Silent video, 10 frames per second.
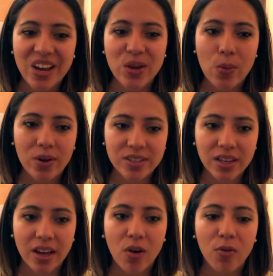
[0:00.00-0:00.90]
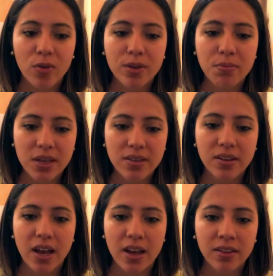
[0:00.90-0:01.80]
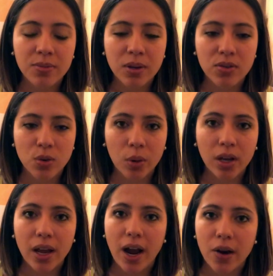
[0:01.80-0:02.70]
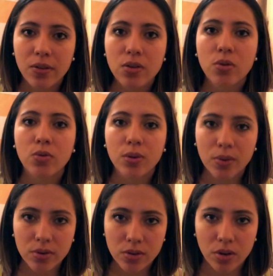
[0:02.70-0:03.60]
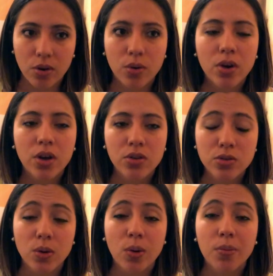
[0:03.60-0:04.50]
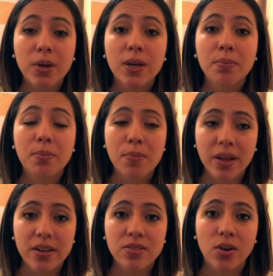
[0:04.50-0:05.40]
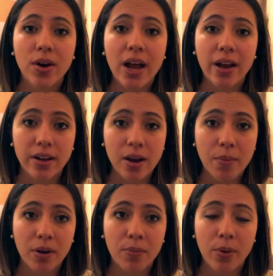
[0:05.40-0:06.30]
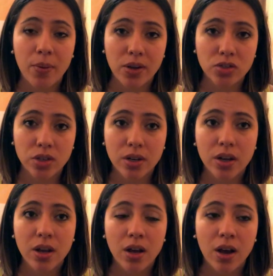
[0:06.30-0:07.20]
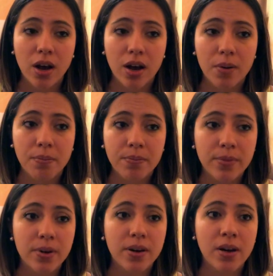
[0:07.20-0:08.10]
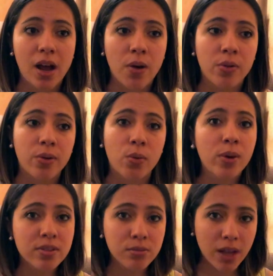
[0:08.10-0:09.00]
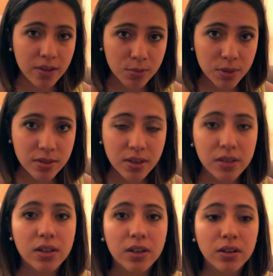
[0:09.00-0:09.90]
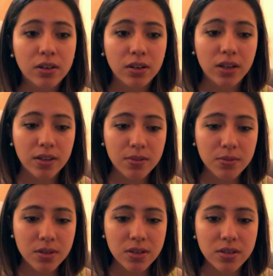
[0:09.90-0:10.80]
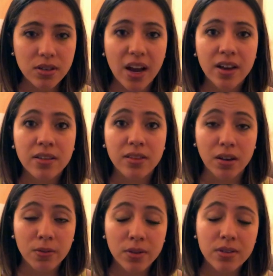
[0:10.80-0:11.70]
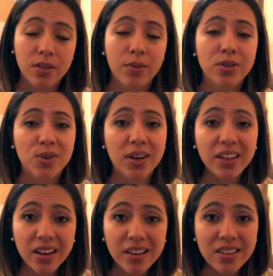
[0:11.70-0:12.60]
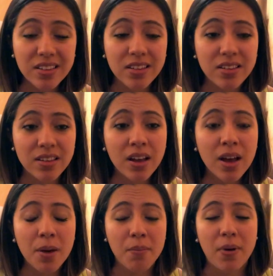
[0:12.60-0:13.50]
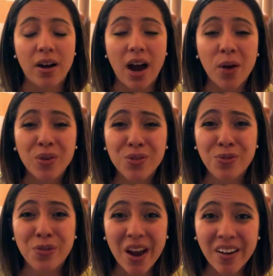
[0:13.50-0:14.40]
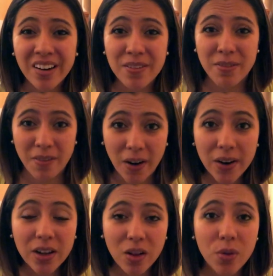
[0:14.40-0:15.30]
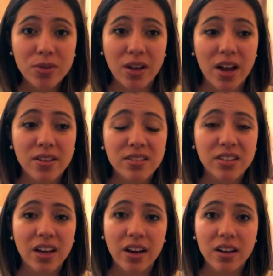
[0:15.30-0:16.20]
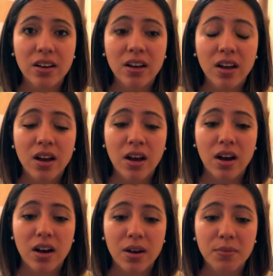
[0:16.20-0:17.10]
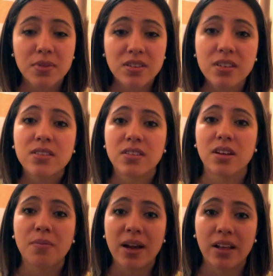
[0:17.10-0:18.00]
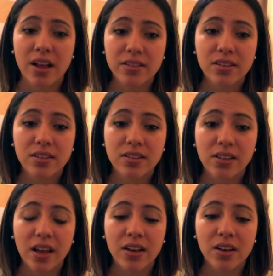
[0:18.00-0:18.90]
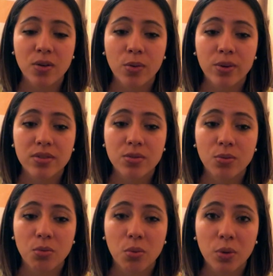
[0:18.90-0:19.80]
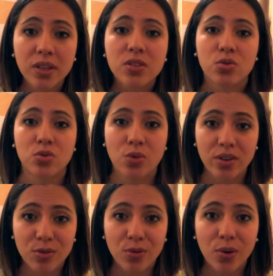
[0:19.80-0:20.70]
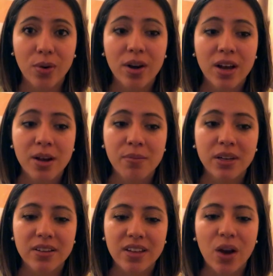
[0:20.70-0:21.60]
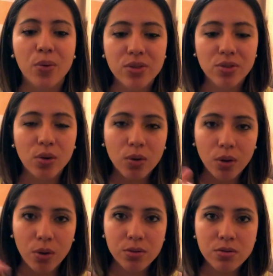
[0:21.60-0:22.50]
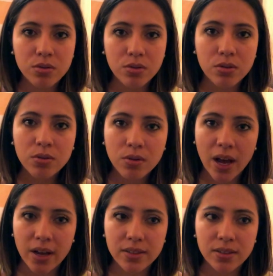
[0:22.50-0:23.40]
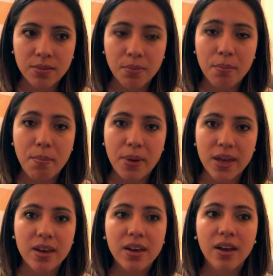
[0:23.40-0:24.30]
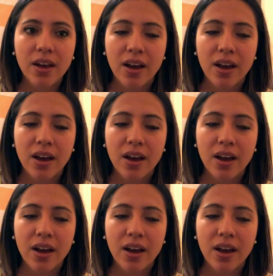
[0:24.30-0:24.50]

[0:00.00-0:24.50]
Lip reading: You want to get, hopefully, B's and A's, because you want to get higher than your 3.0, so you won't be placed on academic probation. Now, there was some classmates that did get some C's. Thankfully, this semester, I didn't get any C's, but I was very, very close, guys, to getting C's in my classes, and it was really stressful, because I was so close to that B.